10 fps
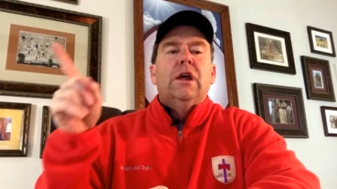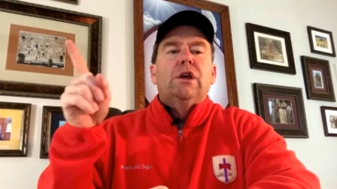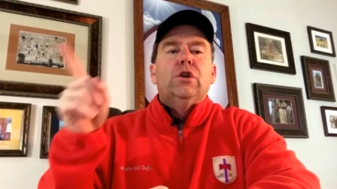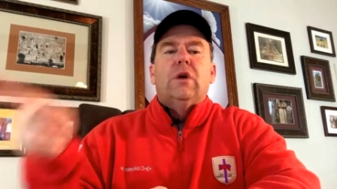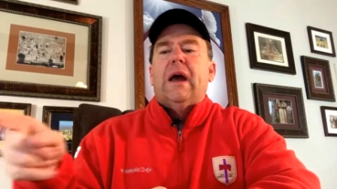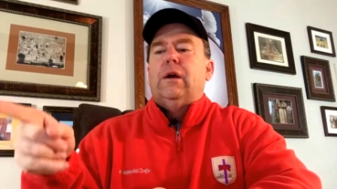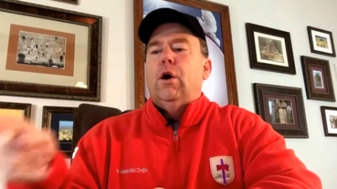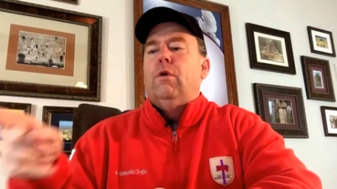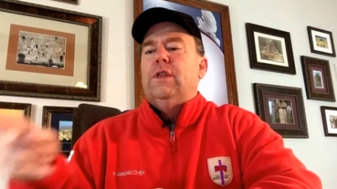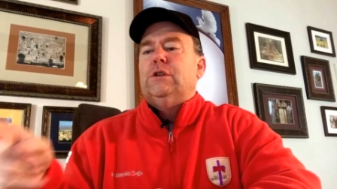you got to
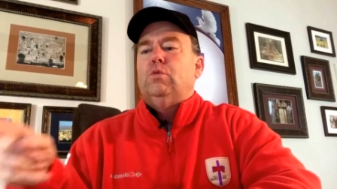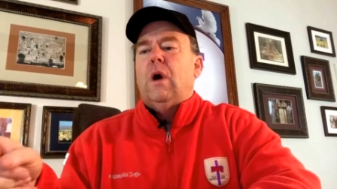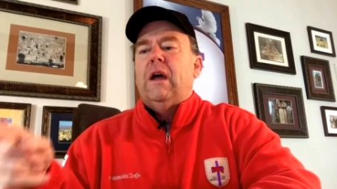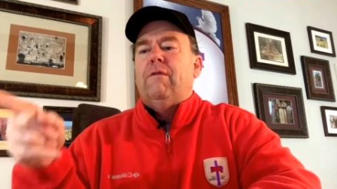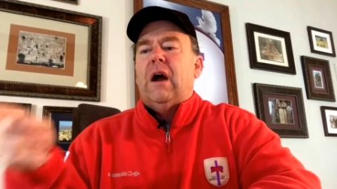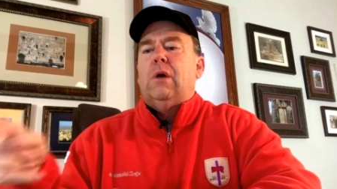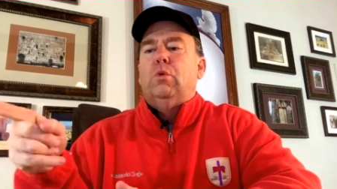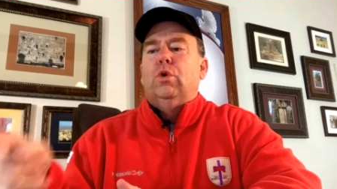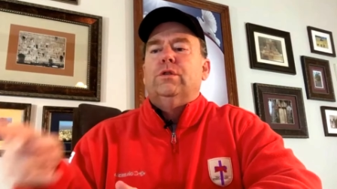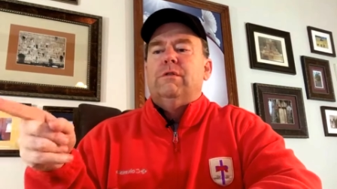go this way of our
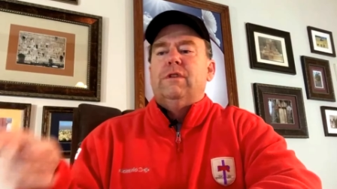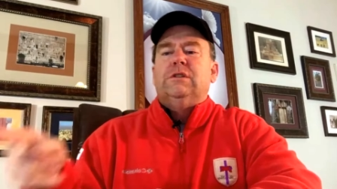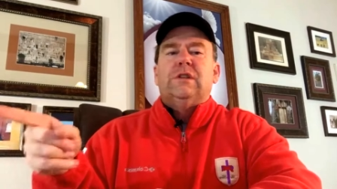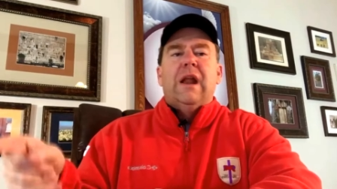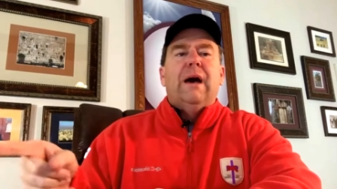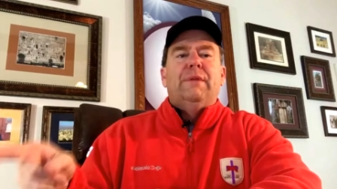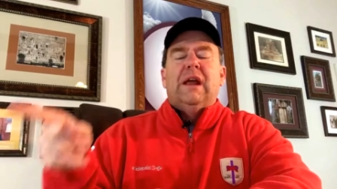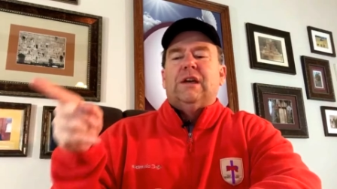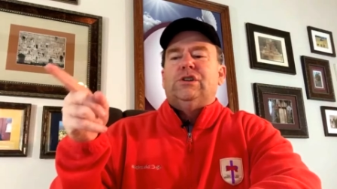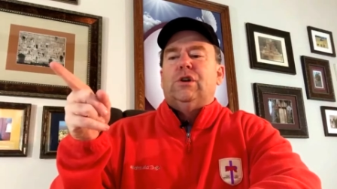rules of this
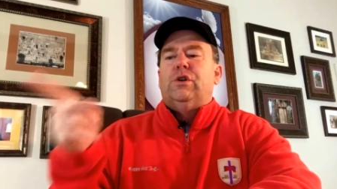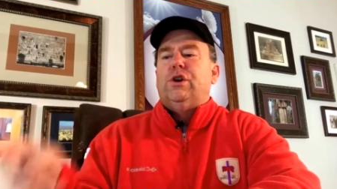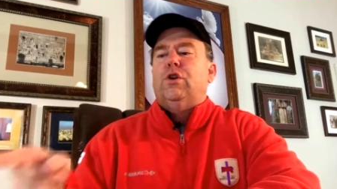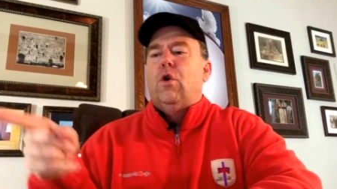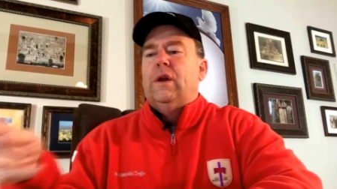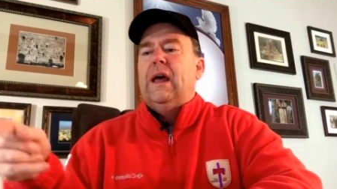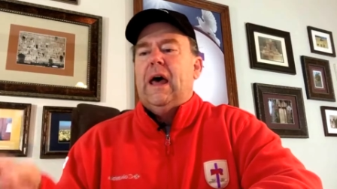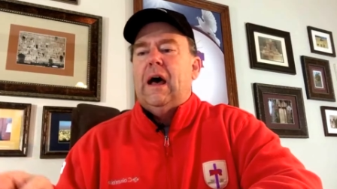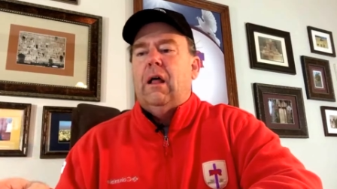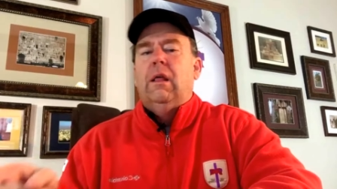denomination or you're going to
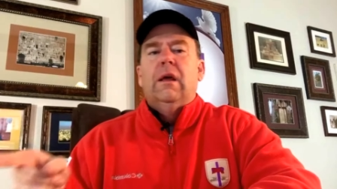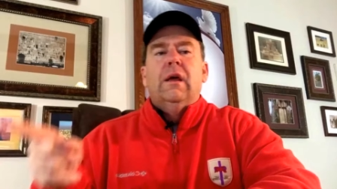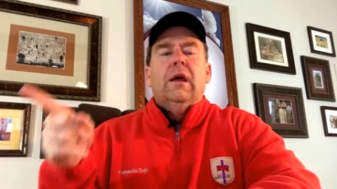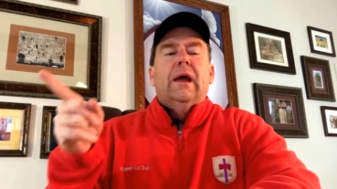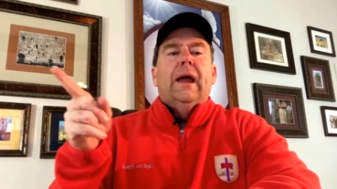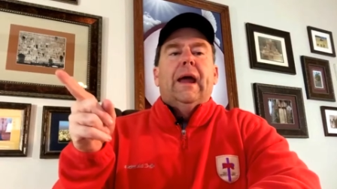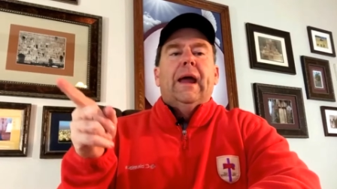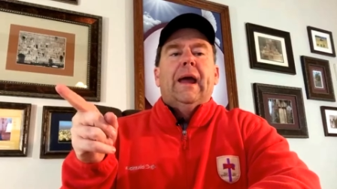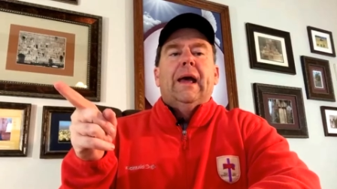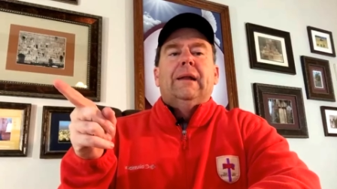hell.
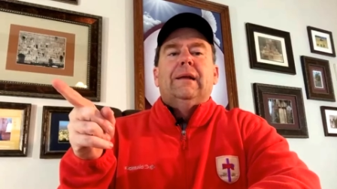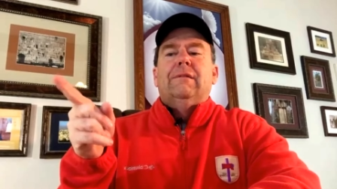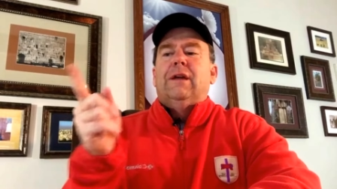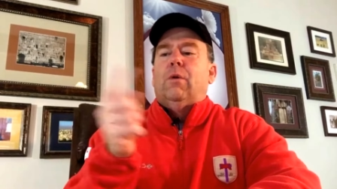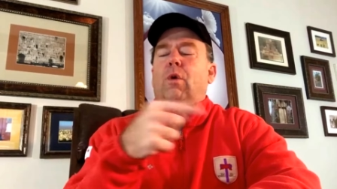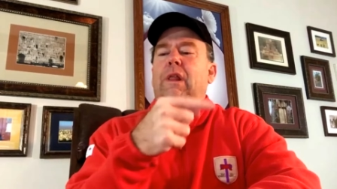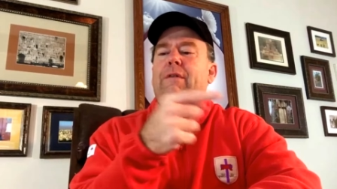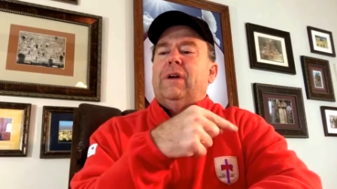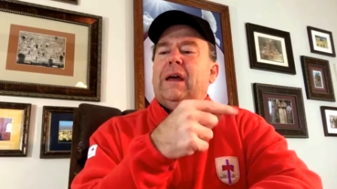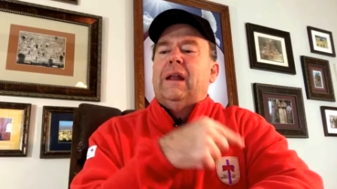And they're
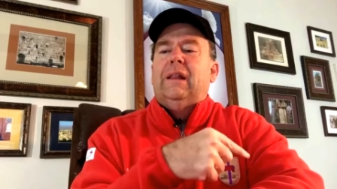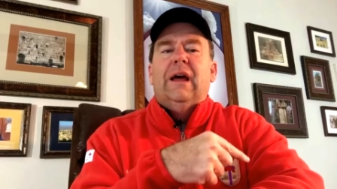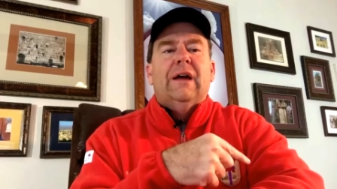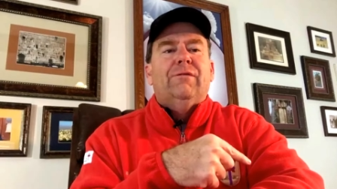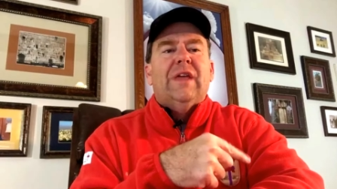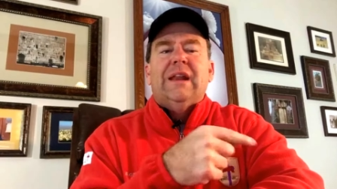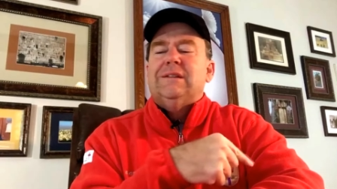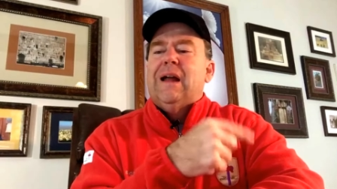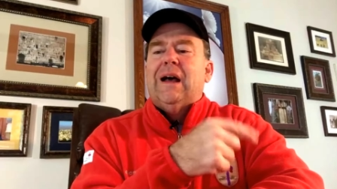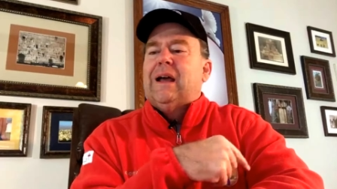living in a life that is
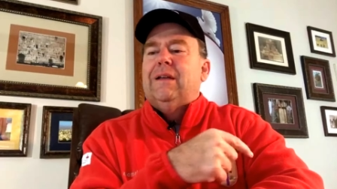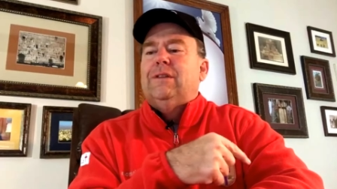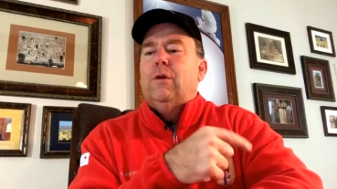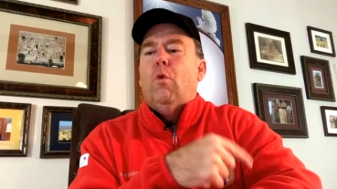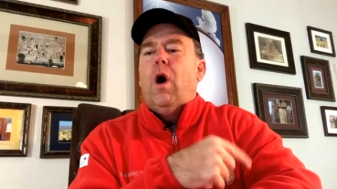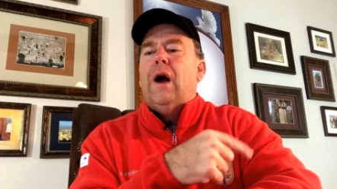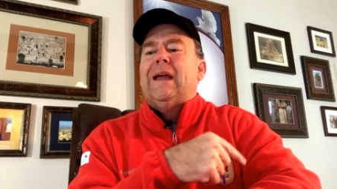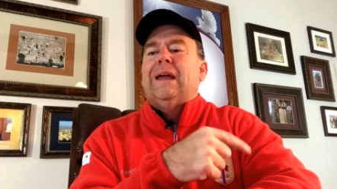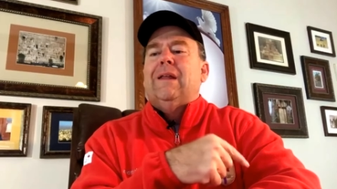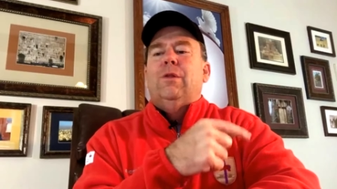not
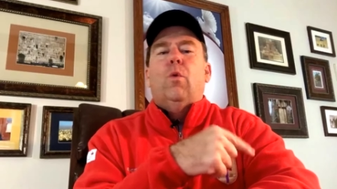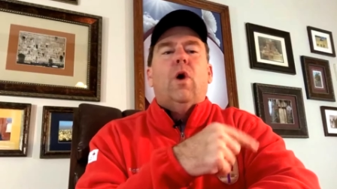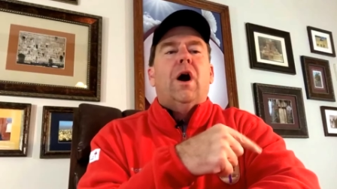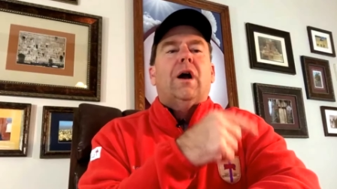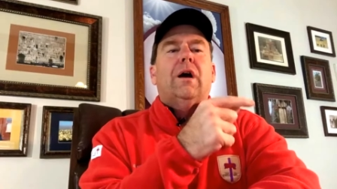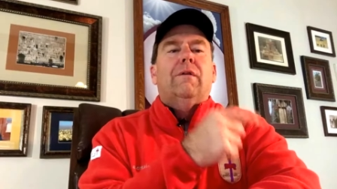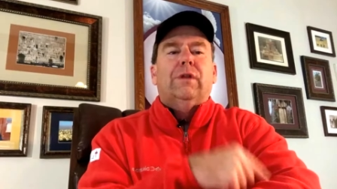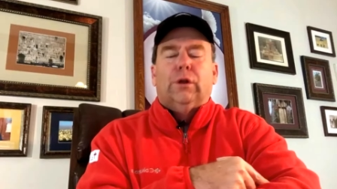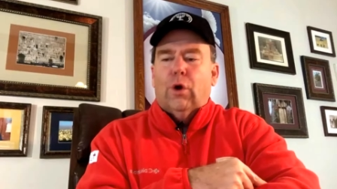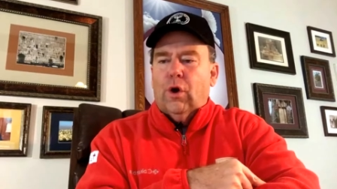walking in the walk of the
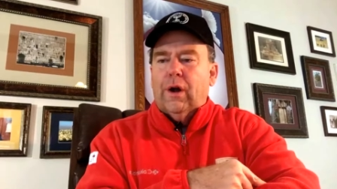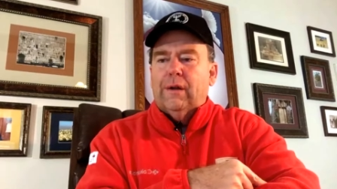Lord.